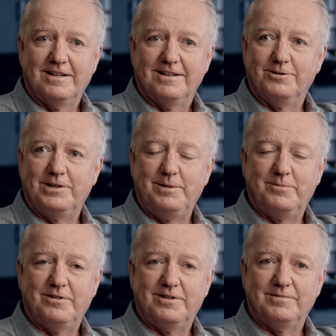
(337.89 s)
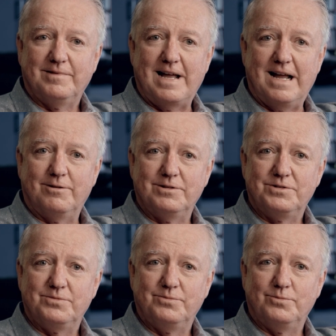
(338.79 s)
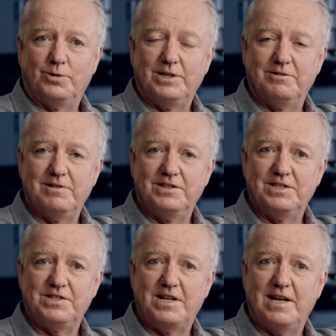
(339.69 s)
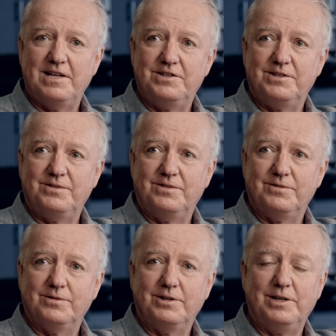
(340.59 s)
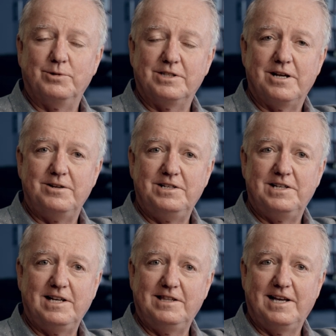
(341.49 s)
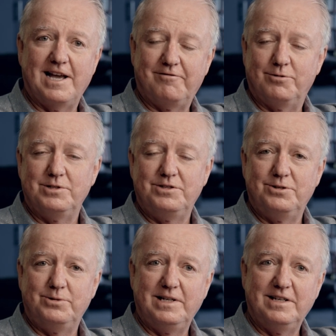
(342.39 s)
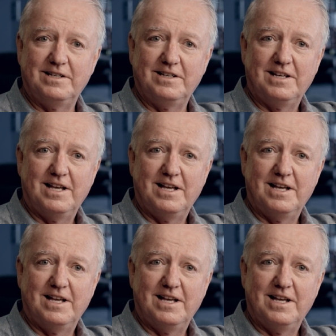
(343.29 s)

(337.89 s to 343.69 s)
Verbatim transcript: look at him for hours, walking around the stage and looking what Tony Tegg, the gaffer, was doing and